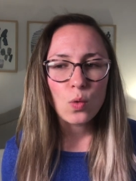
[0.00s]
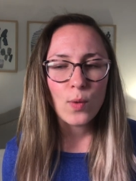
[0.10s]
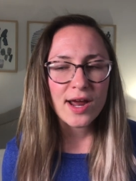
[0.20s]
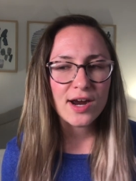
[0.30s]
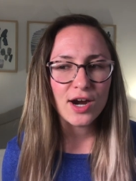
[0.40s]

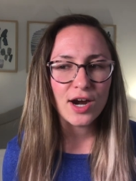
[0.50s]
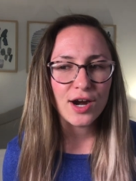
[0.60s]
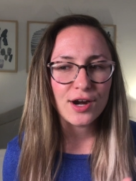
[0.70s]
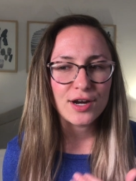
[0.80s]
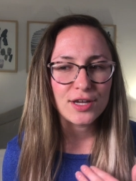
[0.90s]

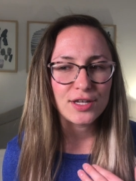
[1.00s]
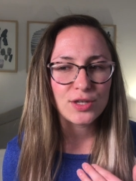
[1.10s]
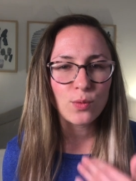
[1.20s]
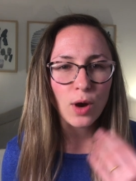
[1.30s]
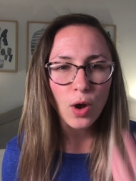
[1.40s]
where
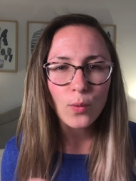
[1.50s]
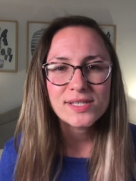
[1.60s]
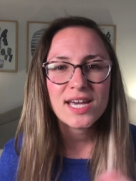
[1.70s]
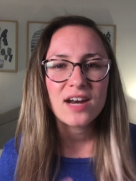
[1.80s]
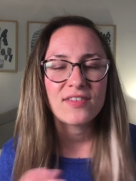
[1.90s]
you were
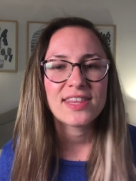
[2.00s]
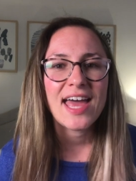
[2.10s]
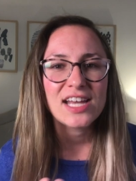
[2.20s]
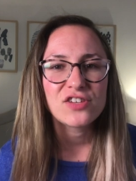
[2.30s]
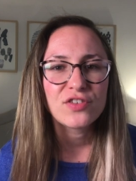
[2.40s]
always kind of at
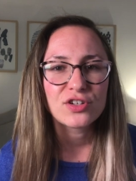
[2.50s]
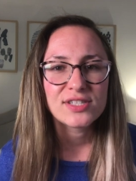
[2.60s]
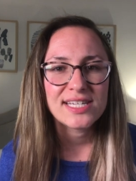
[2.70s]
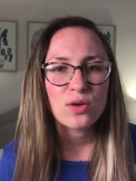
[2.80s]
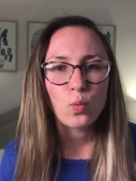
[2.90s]
the edge of your
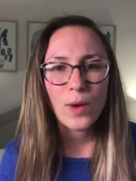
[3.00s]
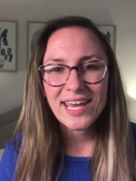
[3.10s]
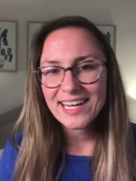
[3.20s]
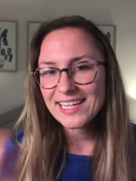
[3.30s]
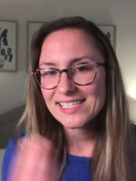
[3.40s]
seat
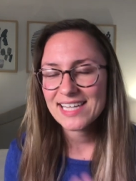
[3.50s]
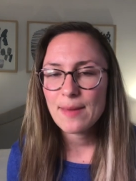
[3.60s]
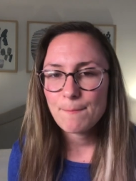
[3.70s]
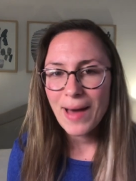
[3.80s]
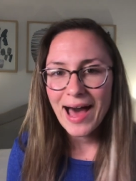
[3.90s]
waiting to
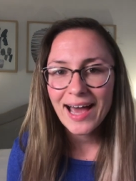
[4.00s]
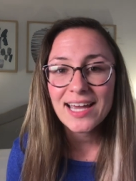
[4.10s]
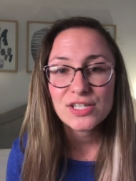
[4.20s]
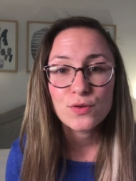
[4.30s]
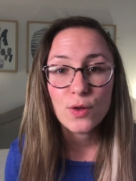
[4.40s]
get
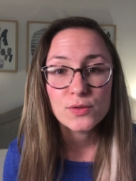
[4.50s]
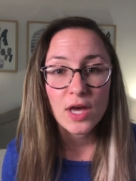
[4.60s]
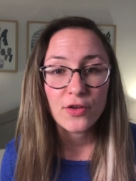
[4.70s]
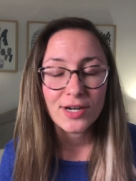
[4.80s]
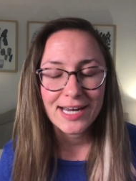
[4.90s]
back to those
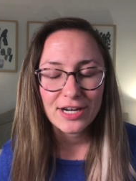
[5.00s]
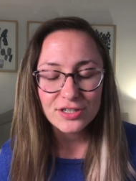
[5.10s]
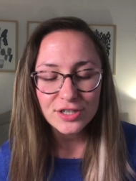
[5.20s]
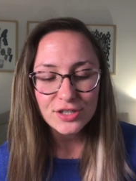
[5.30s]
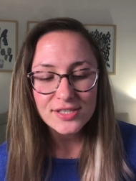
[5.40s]
other
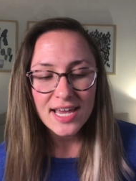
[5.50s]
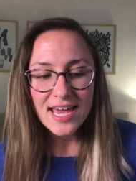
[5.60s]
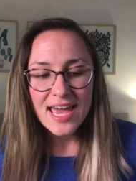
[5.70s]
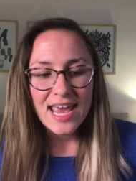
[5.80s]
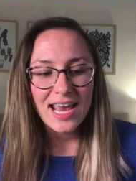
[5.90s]
characters.
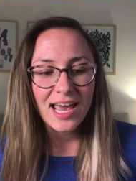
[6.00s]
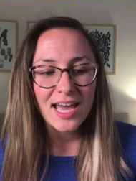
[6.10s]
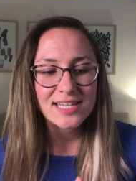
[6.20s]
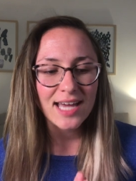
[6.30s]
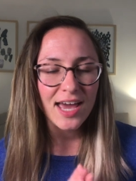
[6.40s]

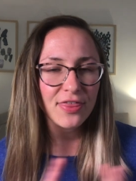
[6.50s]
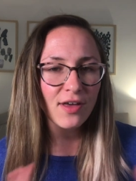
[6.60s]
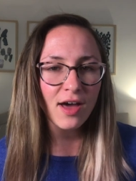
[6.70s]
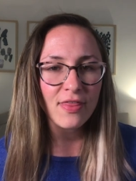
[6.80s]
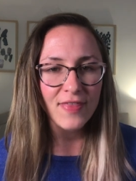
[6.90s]
And I
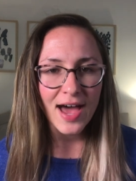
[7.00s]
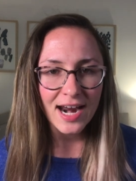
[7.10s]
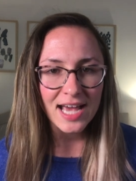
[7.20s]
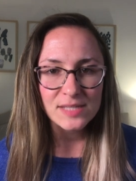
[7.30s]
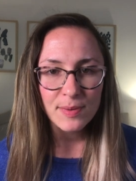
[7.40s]
thought
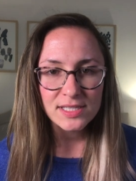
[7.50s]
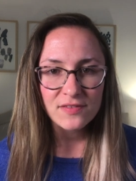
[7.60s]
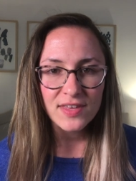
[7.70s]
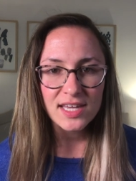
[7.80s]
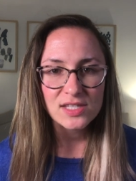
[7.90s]
that aspect
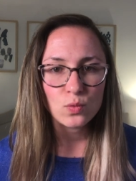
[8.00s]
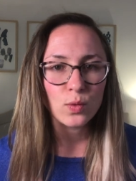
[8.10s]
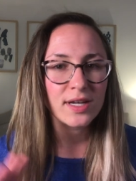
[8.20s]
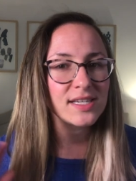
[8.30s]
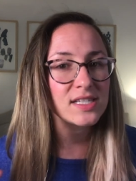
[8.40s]
of things
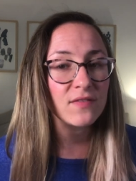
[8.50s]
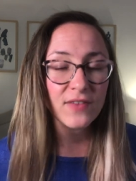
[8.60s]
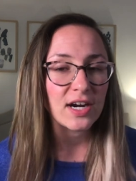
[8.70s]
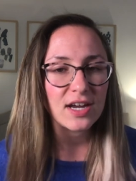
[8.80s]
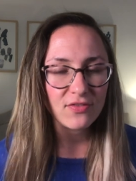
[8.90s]
was
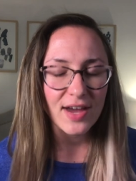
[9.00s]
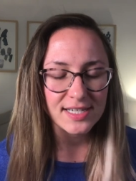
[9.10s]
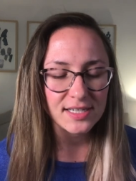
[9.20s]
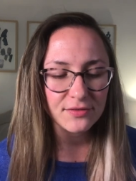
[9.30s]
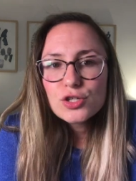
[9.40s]
very effective.